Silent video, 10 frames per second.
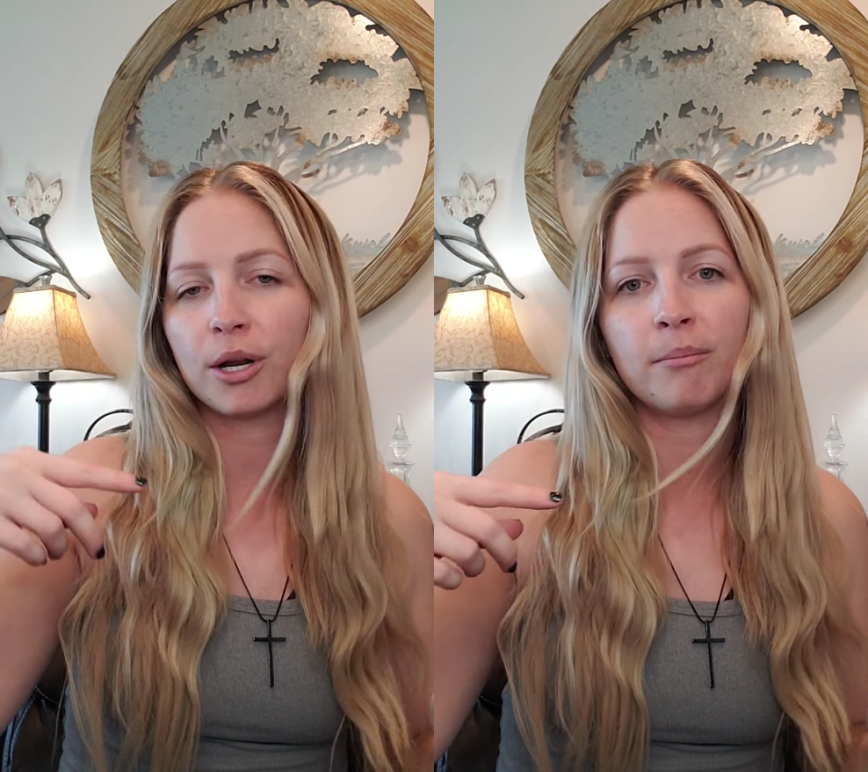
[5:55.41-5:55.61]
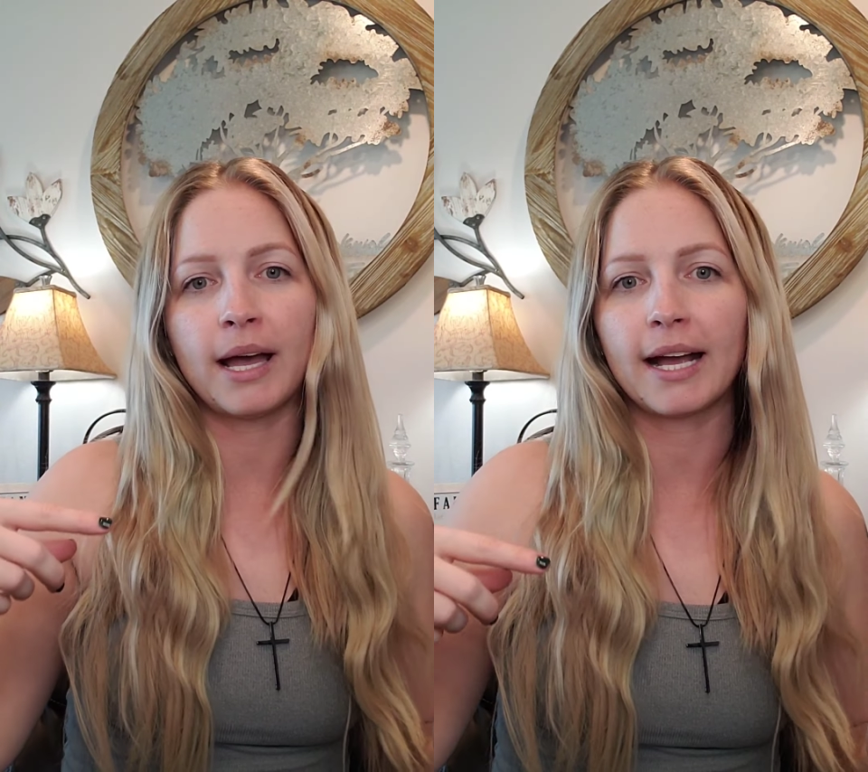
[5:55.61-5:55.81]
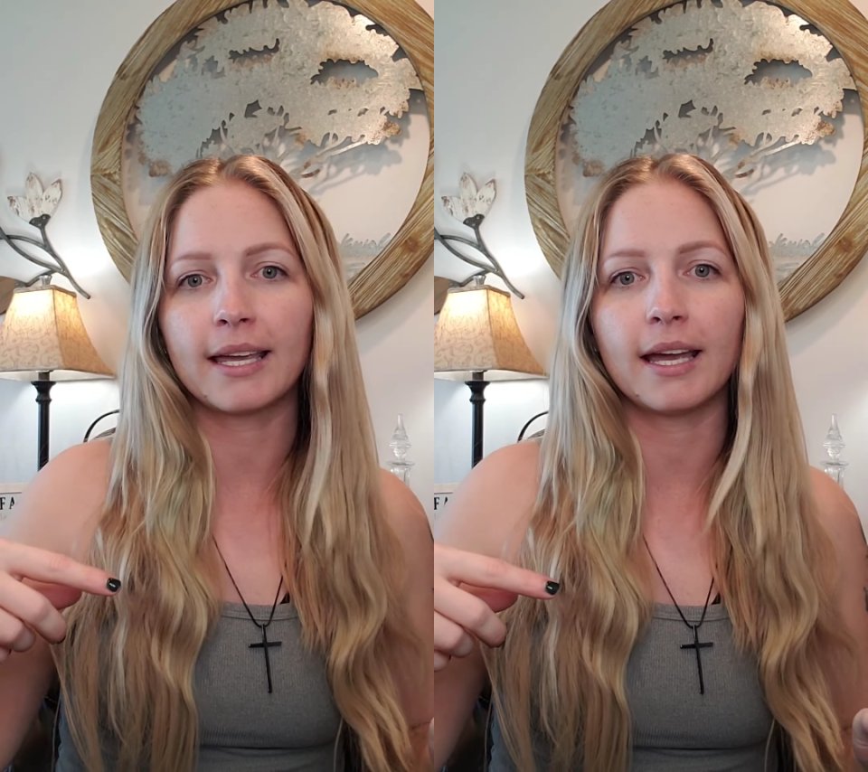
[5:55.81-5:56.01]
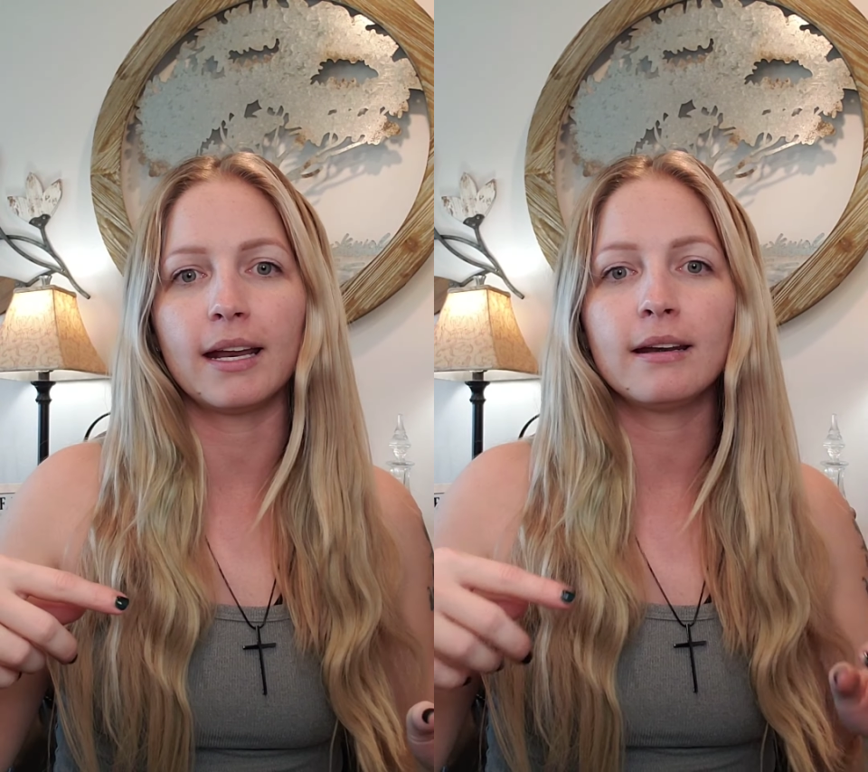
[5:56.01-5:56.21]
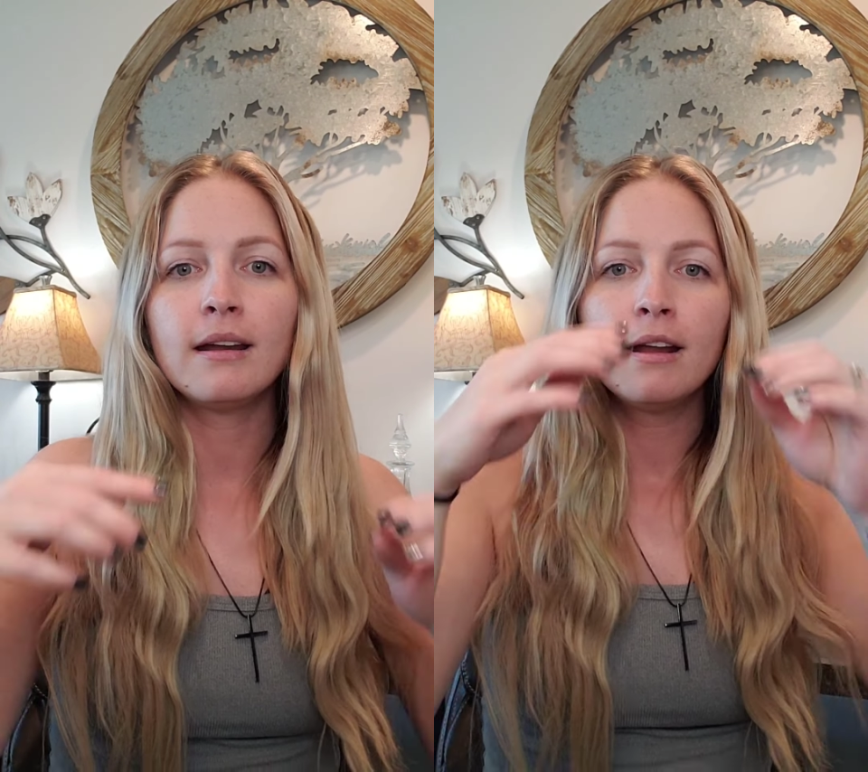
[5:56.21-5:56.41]
them back
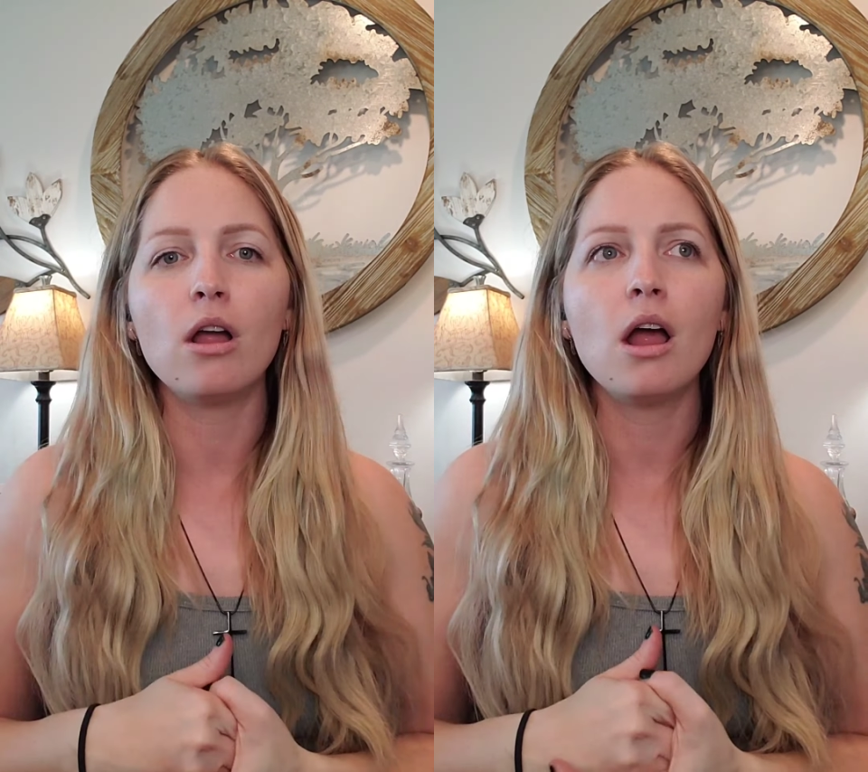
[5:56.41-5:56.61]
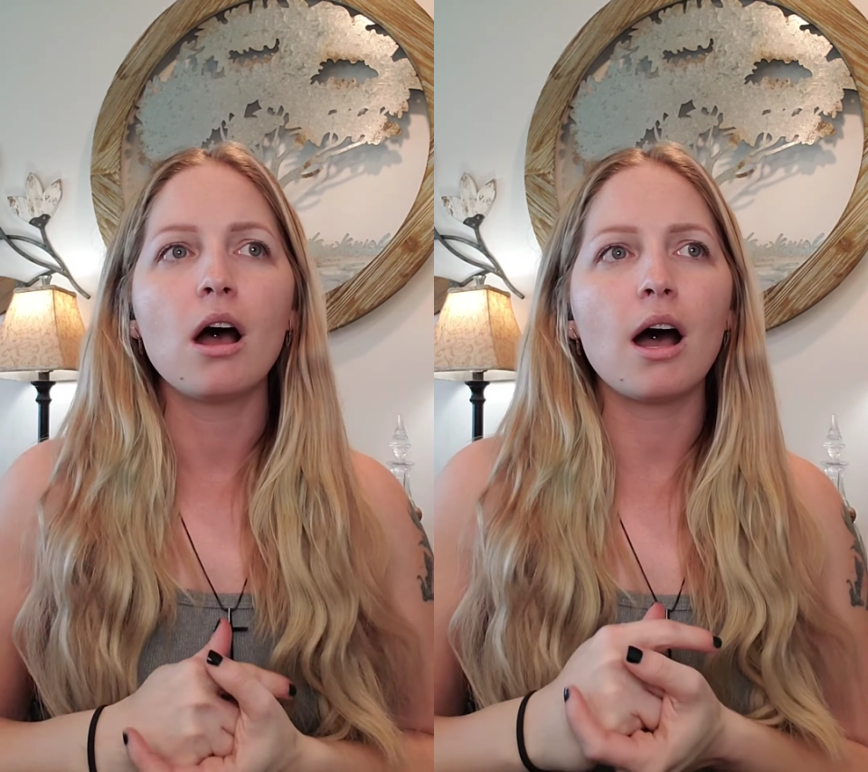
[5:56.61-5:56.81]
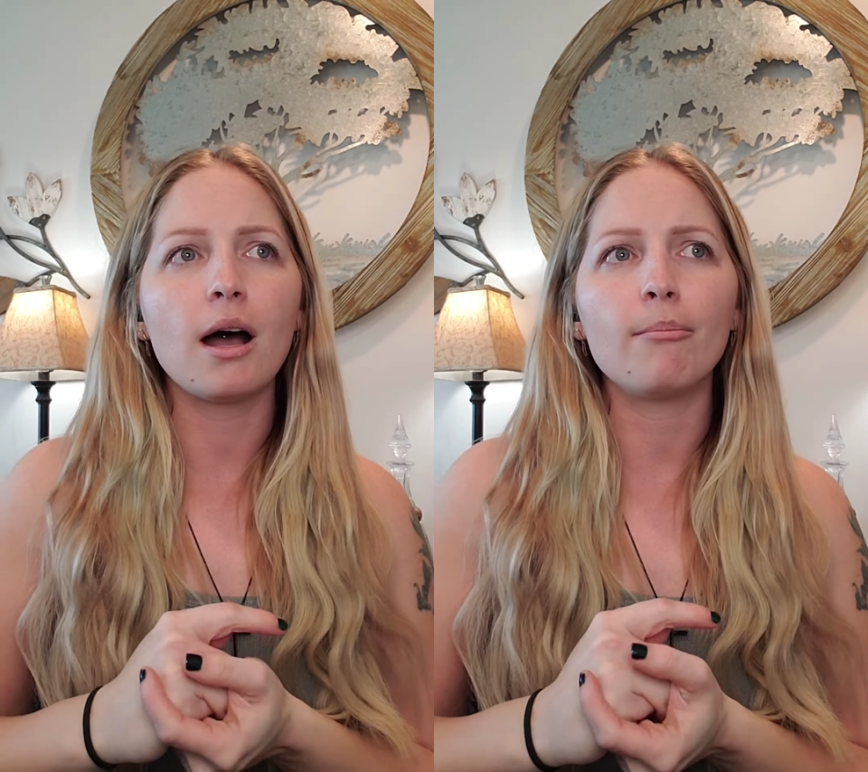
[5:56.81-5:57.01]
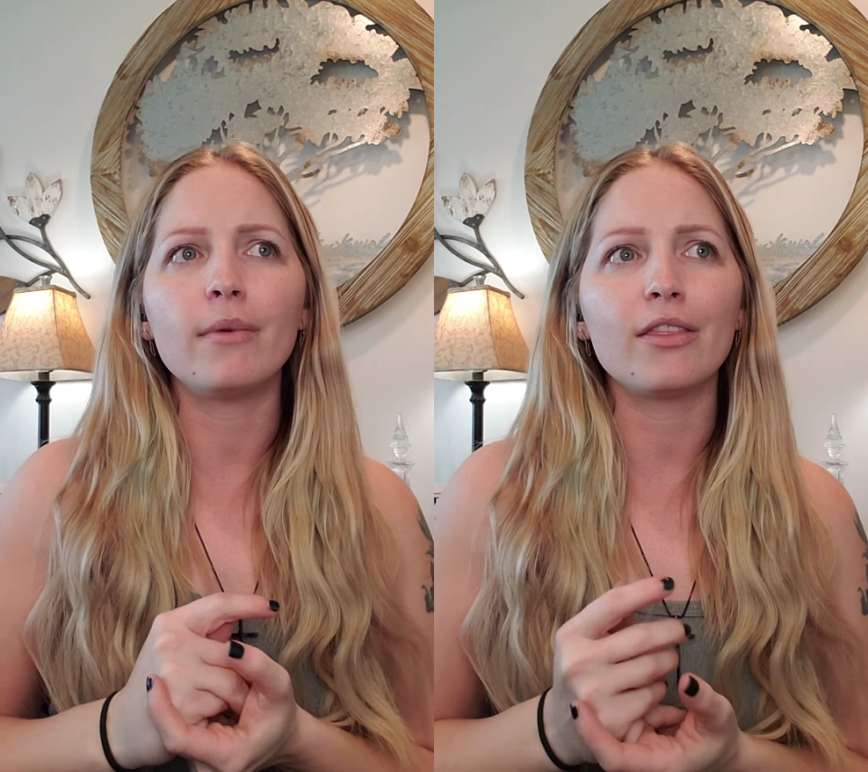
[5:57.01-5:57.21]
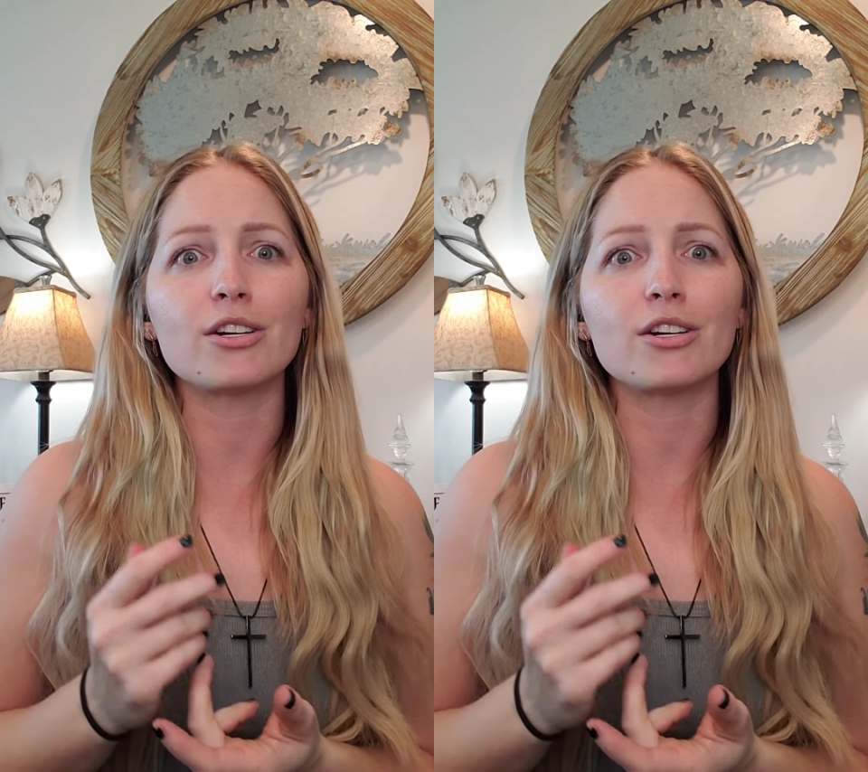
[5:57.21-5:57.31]
in.